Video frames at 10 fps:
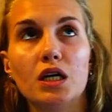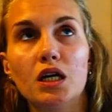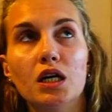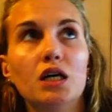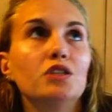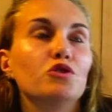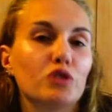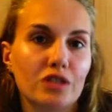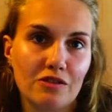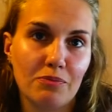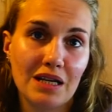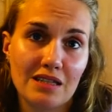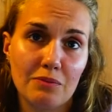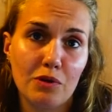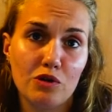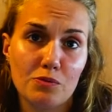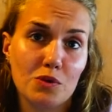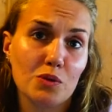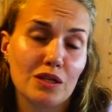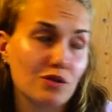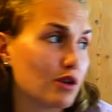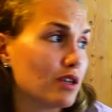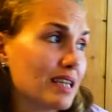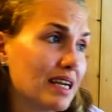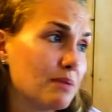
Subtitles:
hundreds of plastic bottles between us on a daily